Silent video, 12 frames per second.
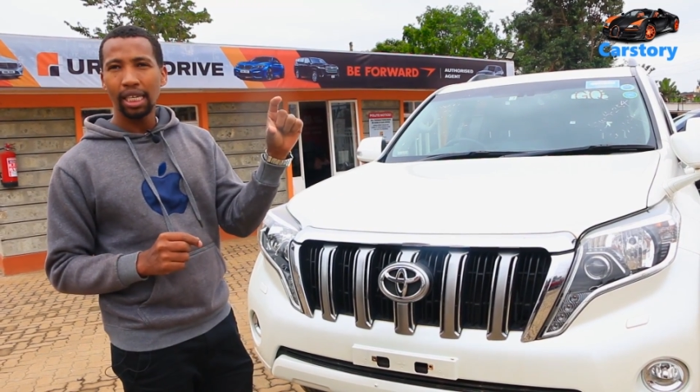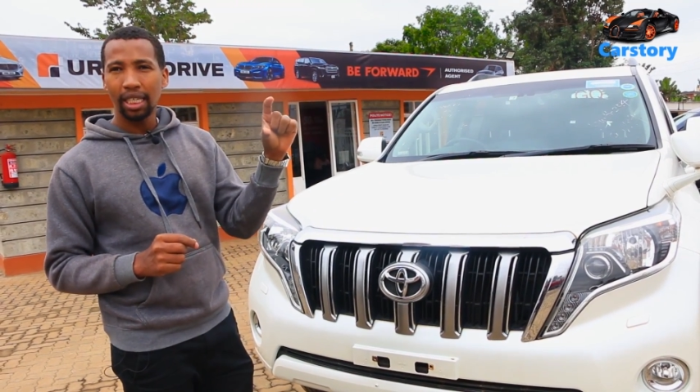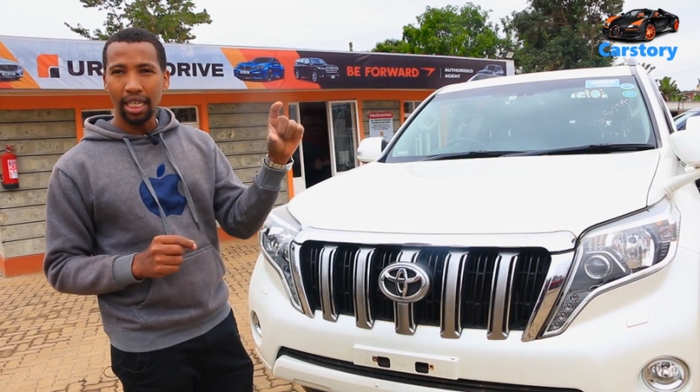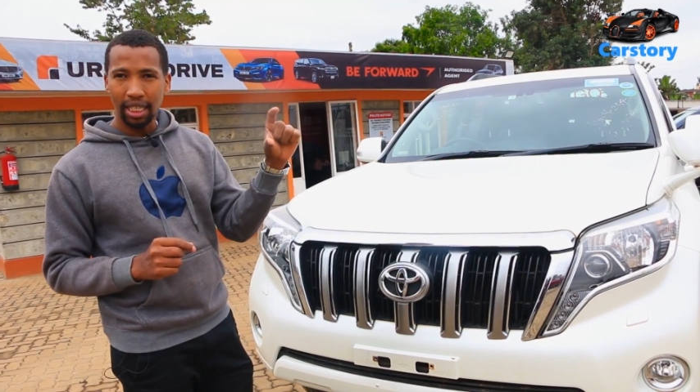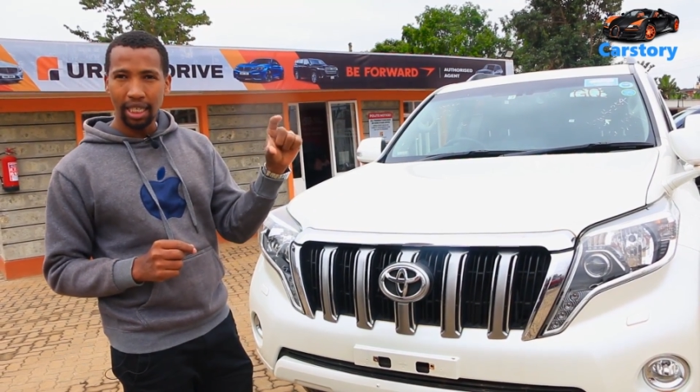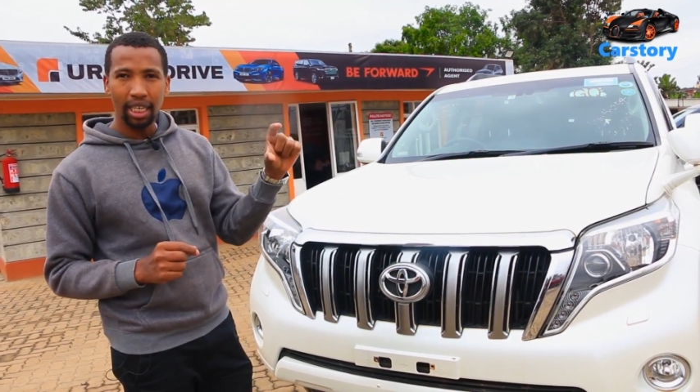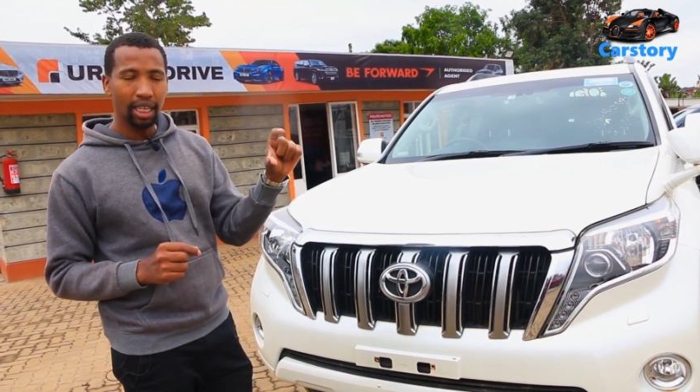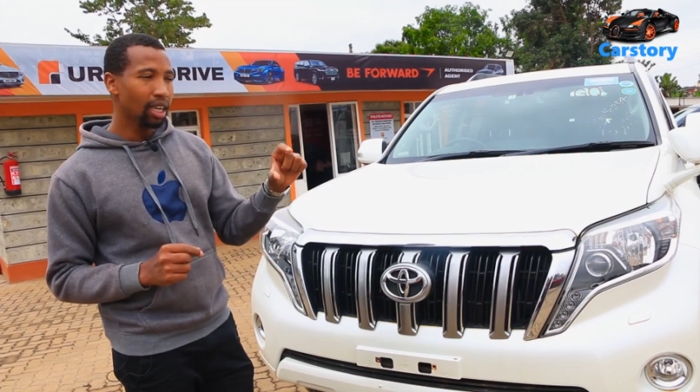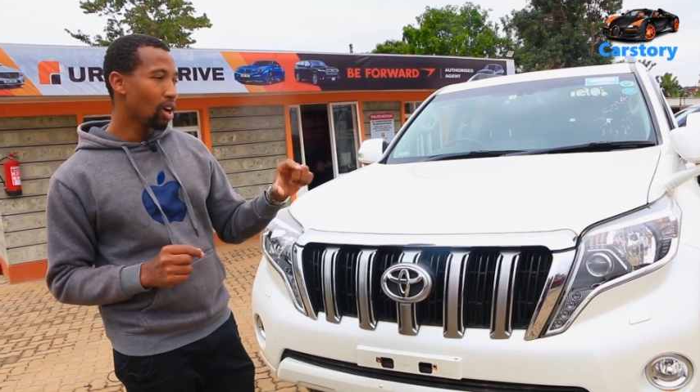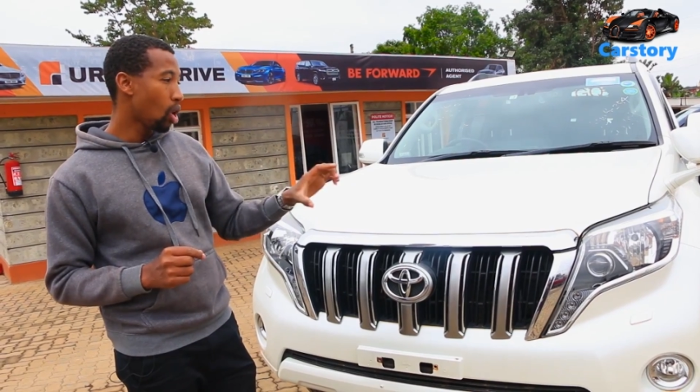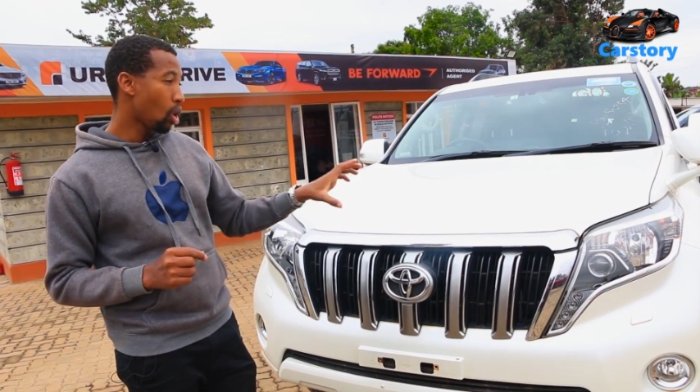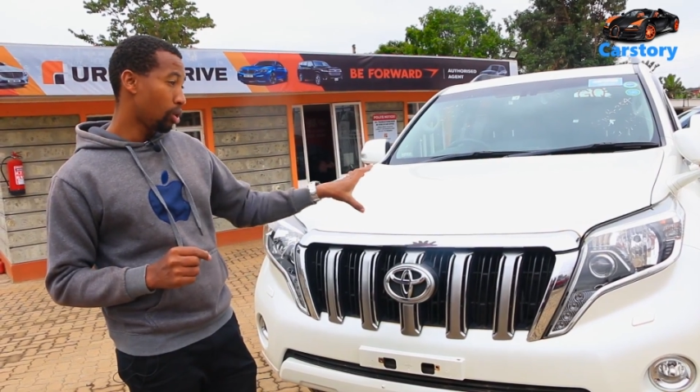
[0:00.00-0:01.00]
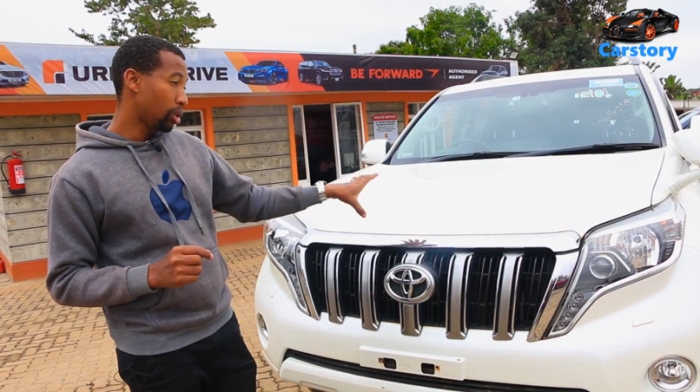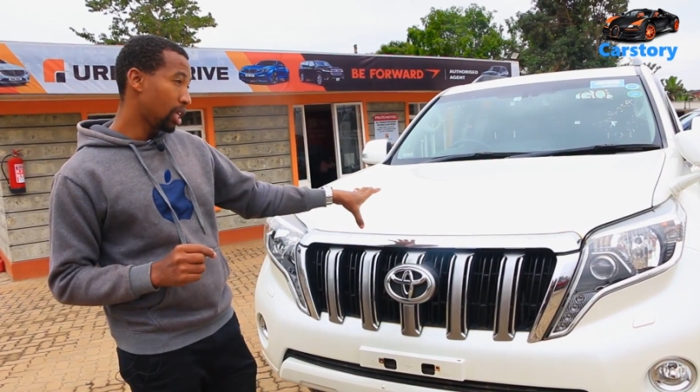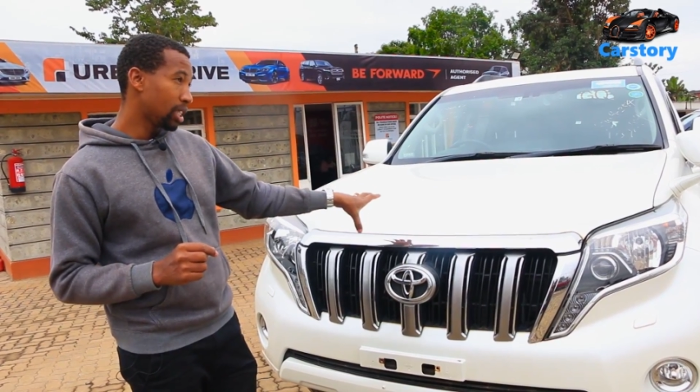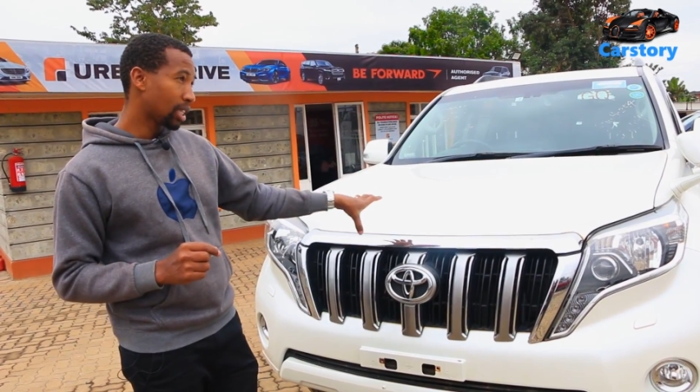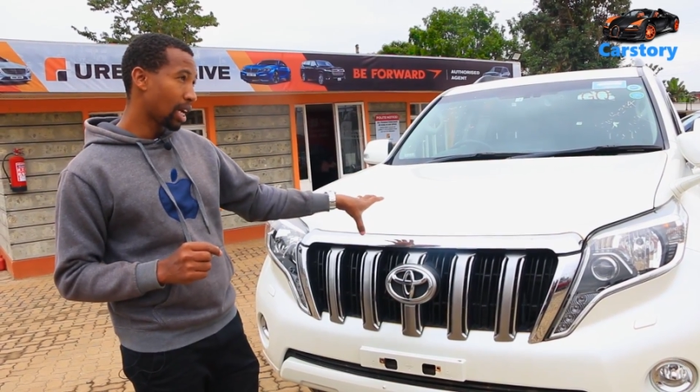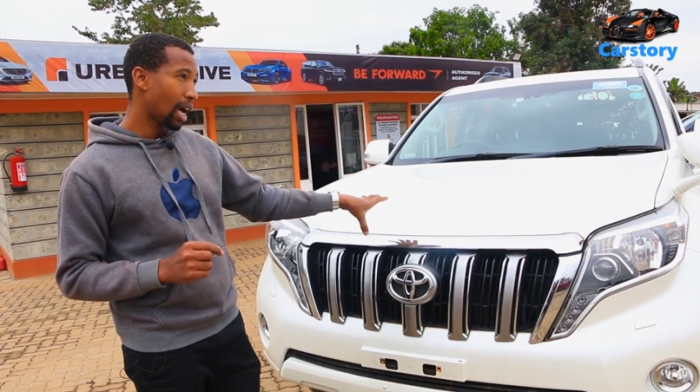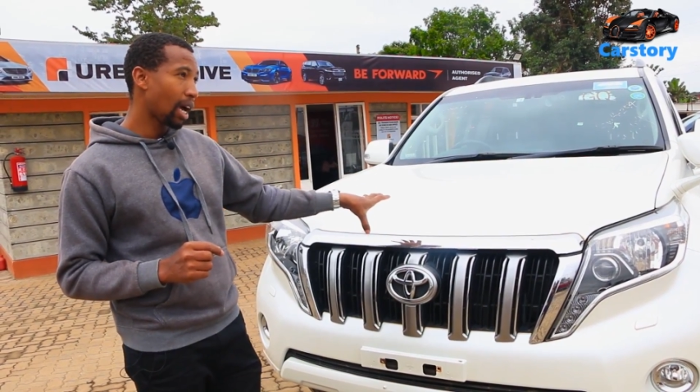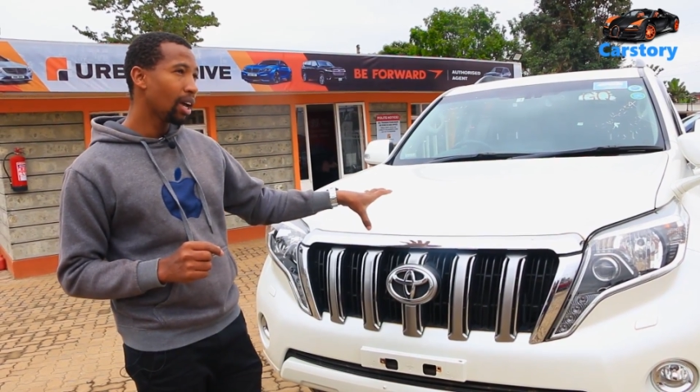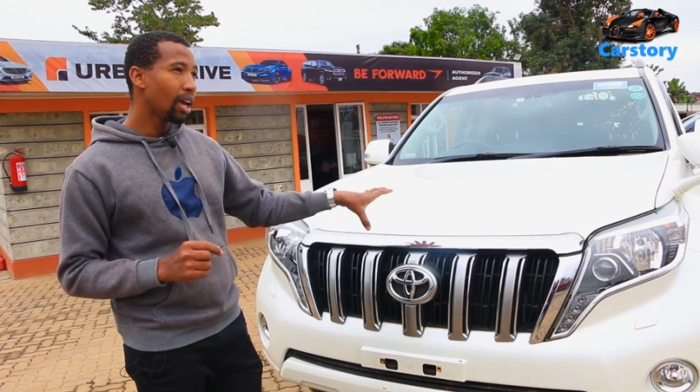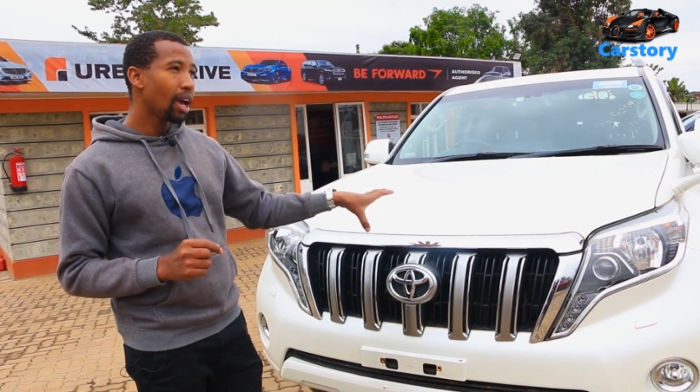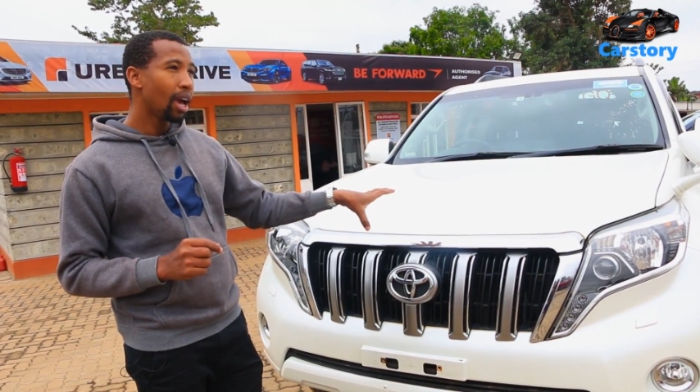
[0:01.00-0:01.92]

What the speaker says: cc on this car,